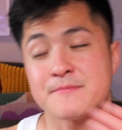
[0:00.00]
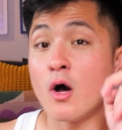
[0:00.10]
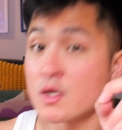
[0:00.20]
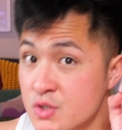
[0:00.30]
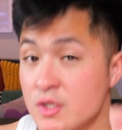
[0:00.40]

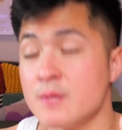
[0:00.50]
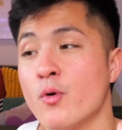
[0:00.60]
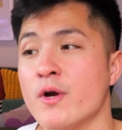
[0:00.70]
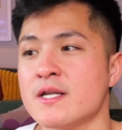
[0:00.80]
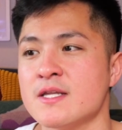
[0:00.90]
Also
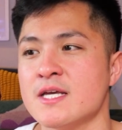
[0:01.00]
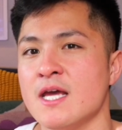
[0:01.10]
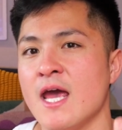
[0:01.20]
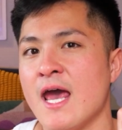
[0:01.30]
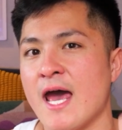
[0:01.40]

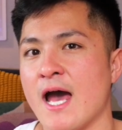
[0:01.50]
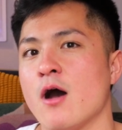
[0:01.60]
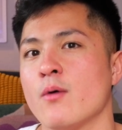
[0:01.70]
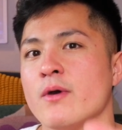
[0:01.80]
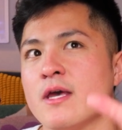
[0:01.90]
importantly,
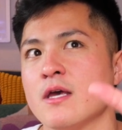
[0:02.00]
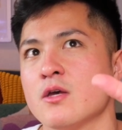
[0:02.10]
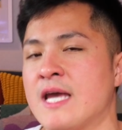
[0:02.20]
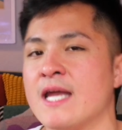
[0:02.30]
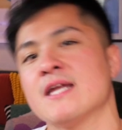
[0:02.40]
how
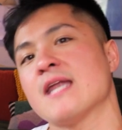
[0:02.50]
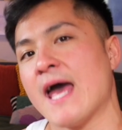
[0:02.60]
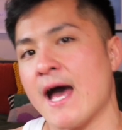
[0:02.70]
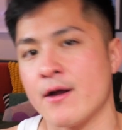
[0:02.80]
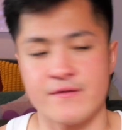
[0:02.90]
getting
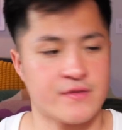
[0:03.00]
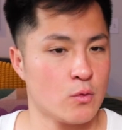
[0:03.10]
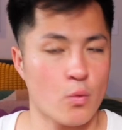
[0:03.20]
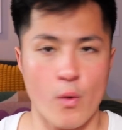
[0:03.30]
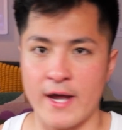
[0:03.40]
out of
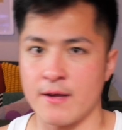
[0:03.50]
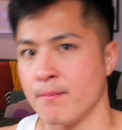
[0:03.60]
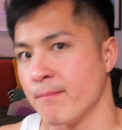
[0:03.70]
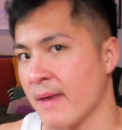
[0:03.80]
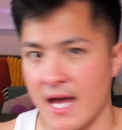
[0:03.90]
the white
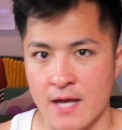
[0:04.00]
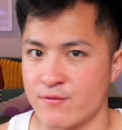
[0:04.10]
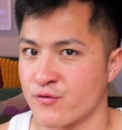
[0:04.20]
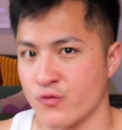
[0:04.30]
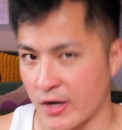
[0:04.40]
man
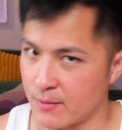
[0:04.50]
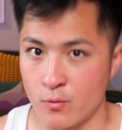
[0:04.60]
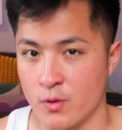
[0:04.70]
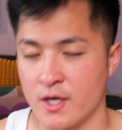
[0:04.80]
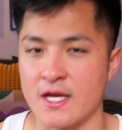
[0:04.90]

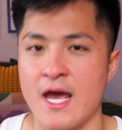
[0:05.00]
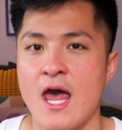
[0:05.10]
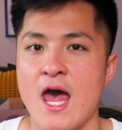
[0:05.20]
framework